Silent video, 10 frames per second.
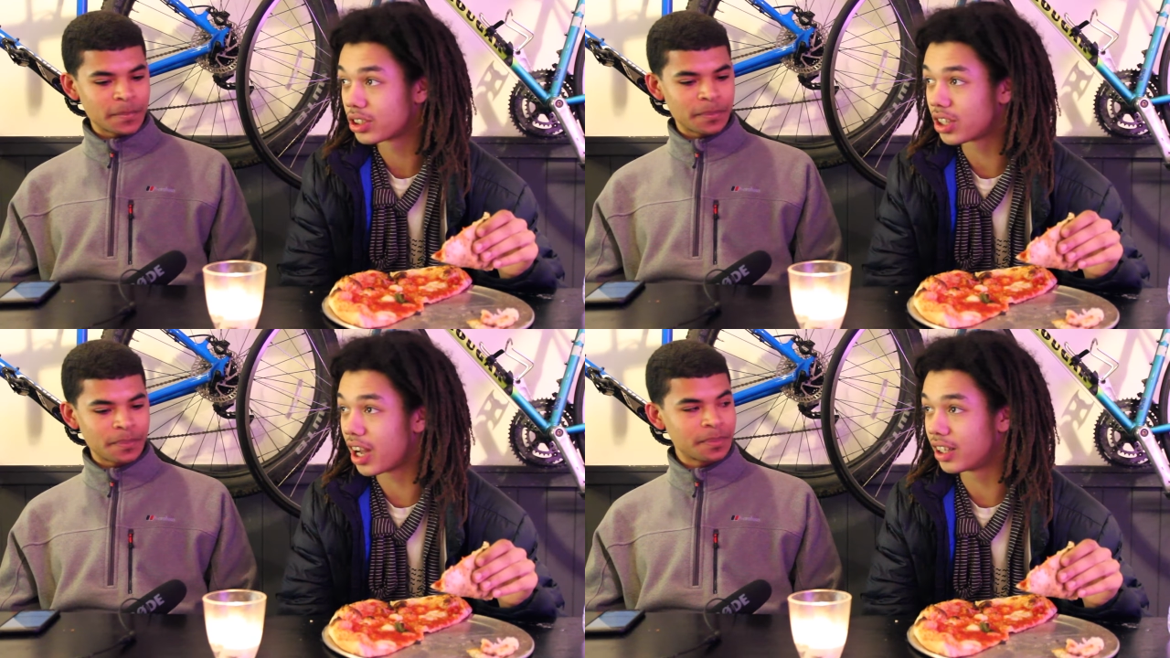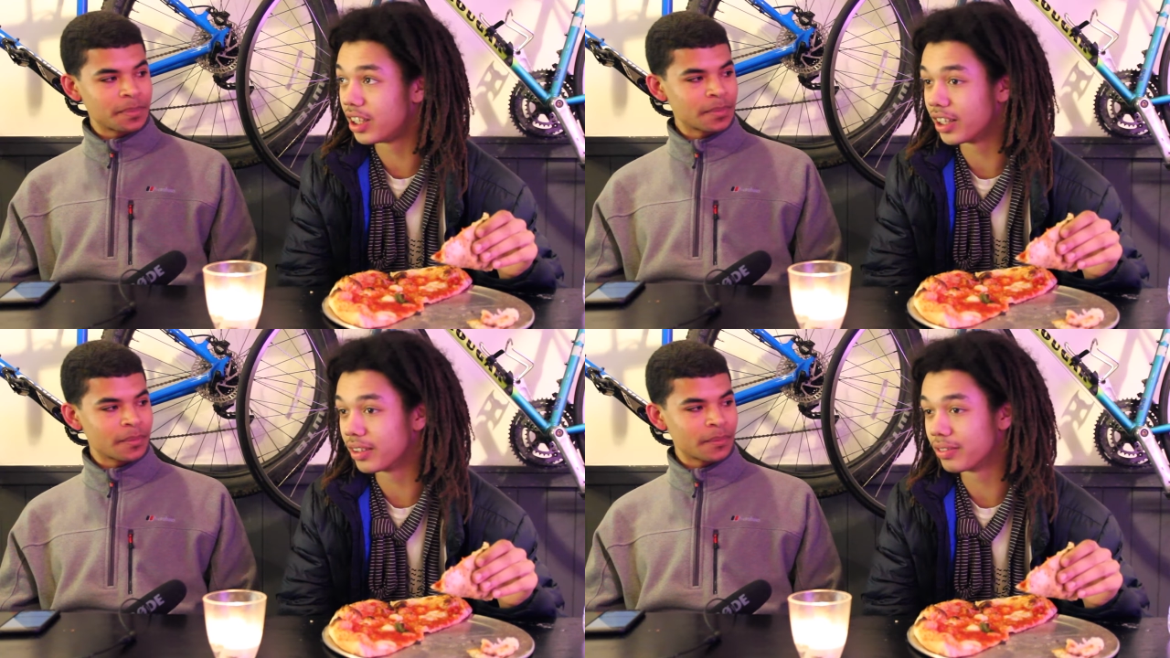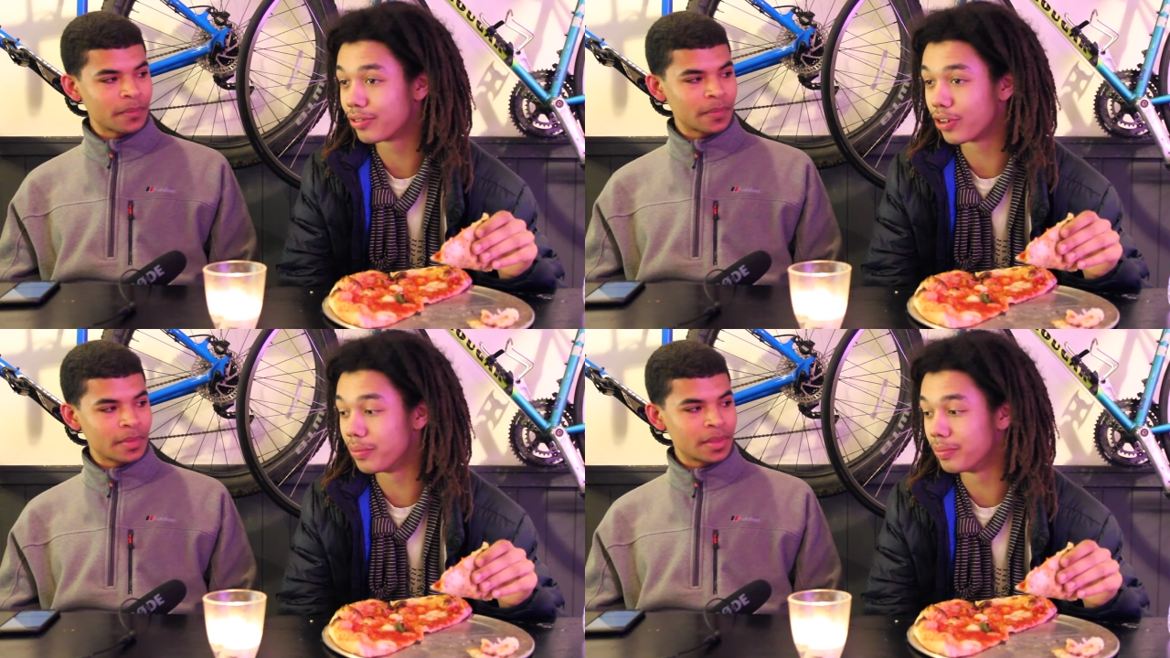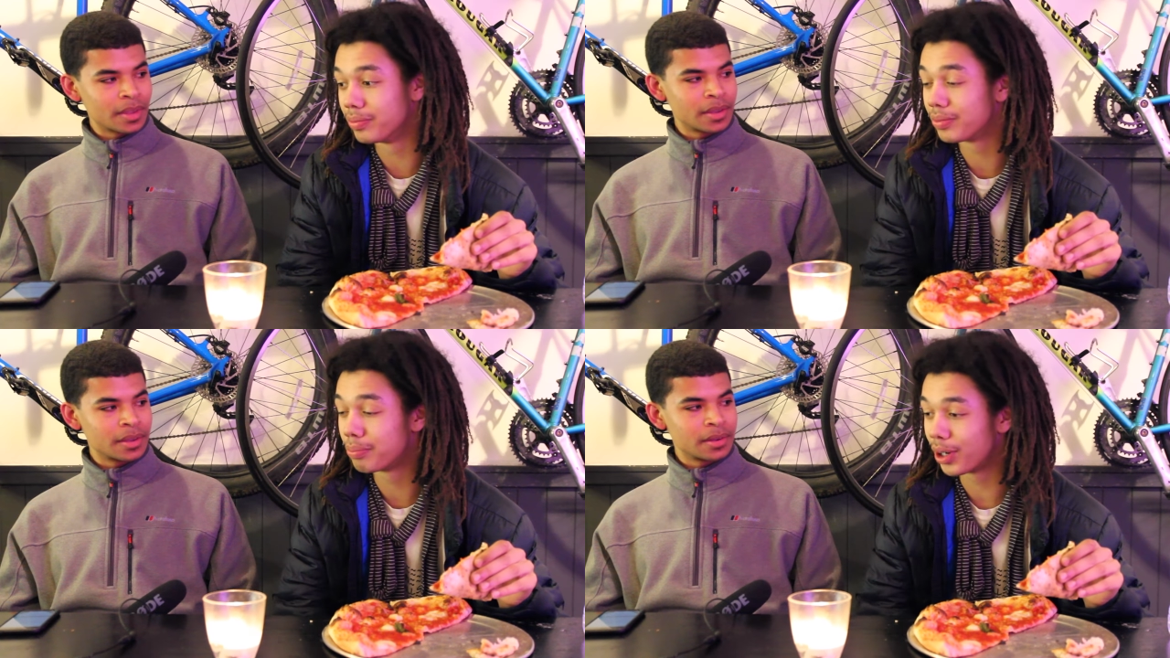Speaker 1: cycling from
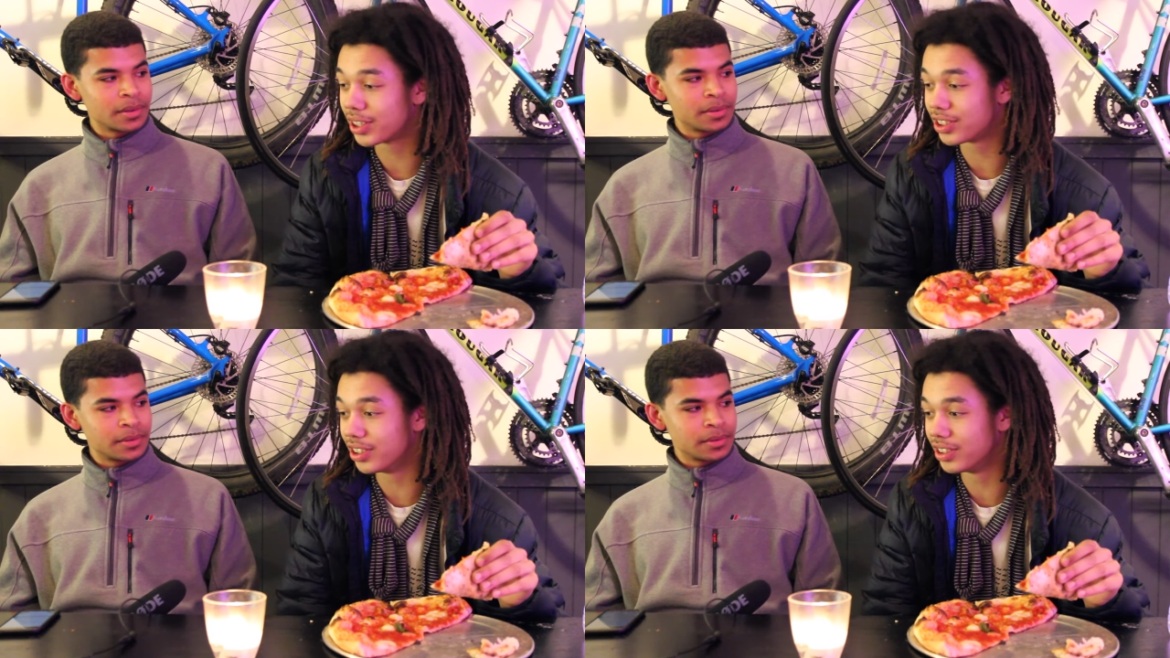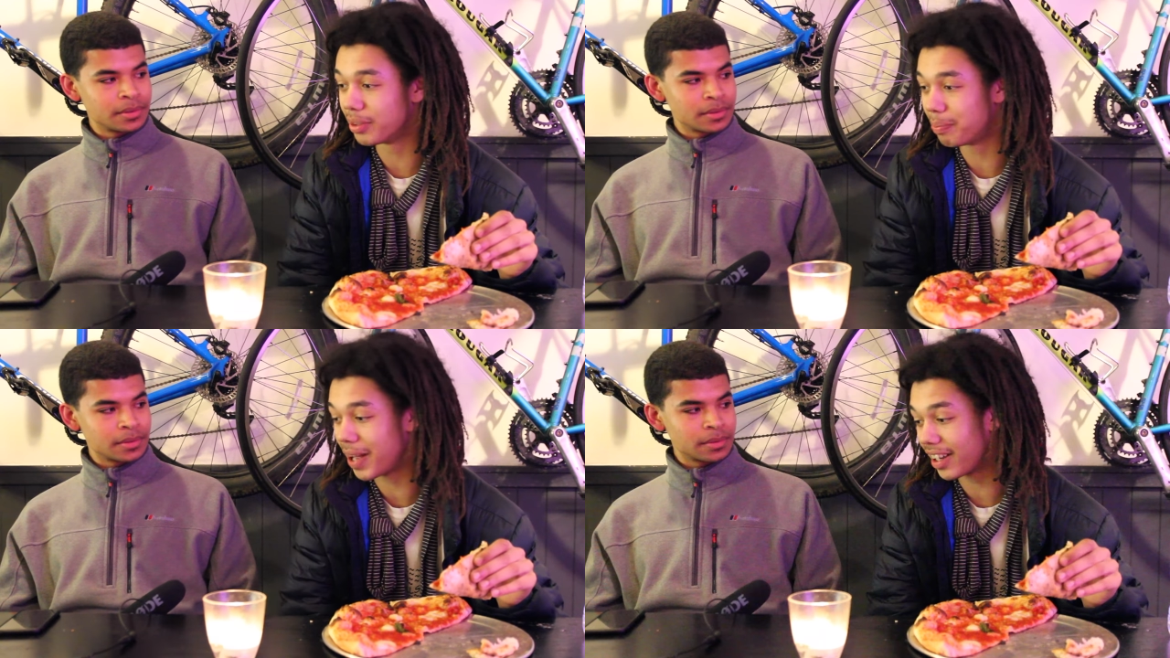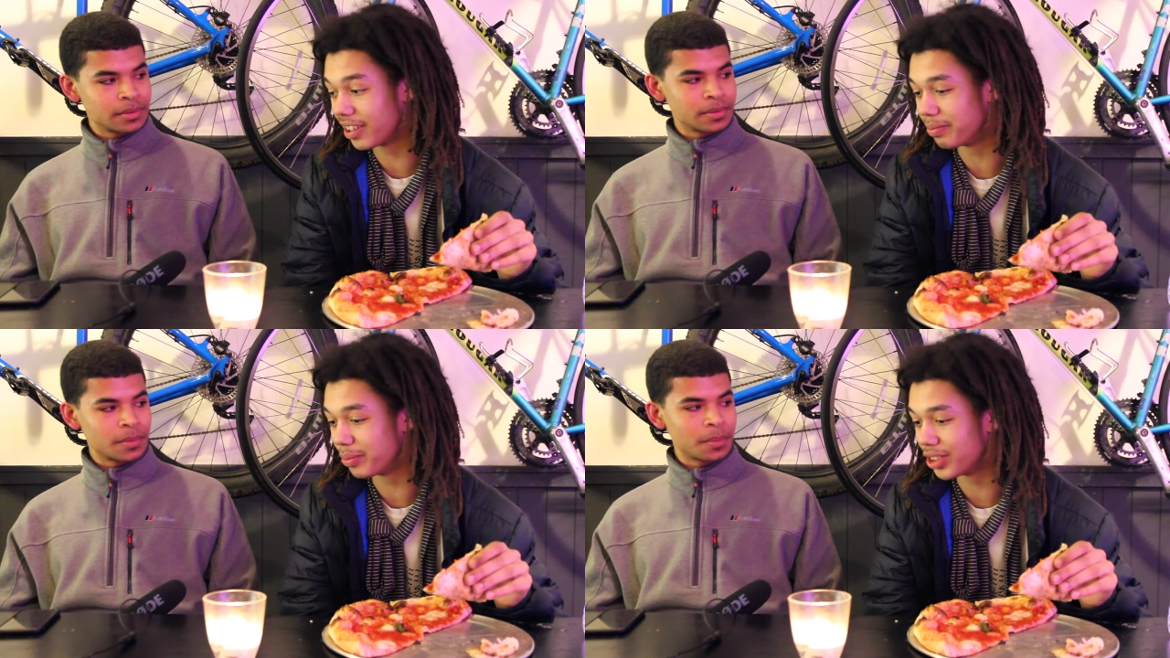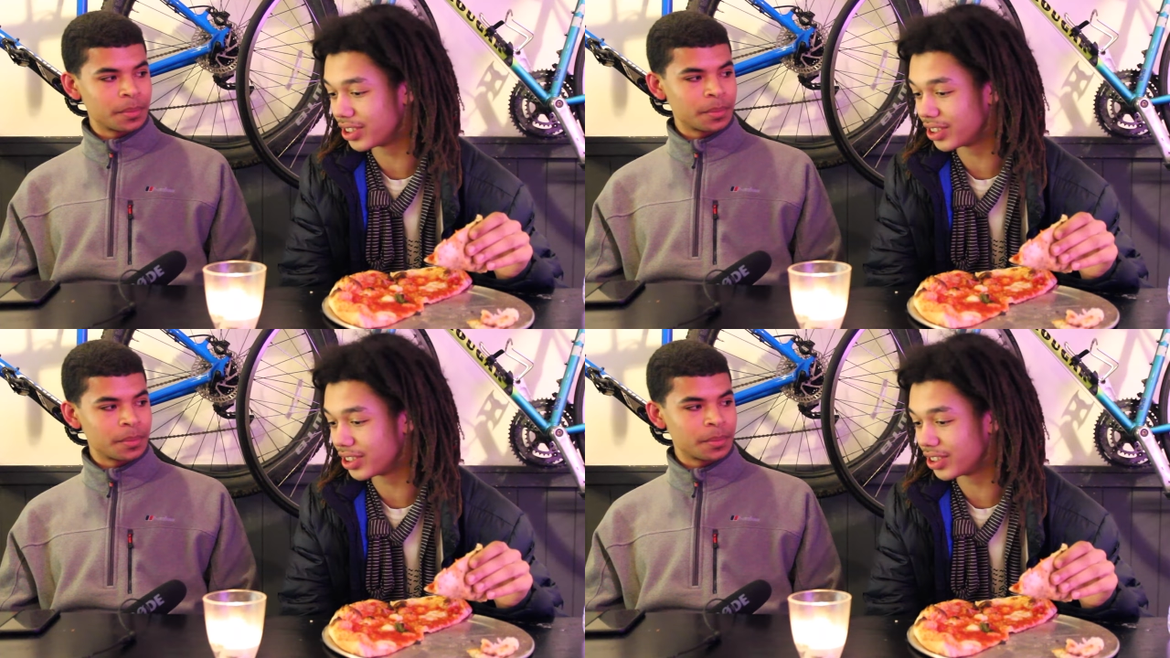Brixton to Peckham,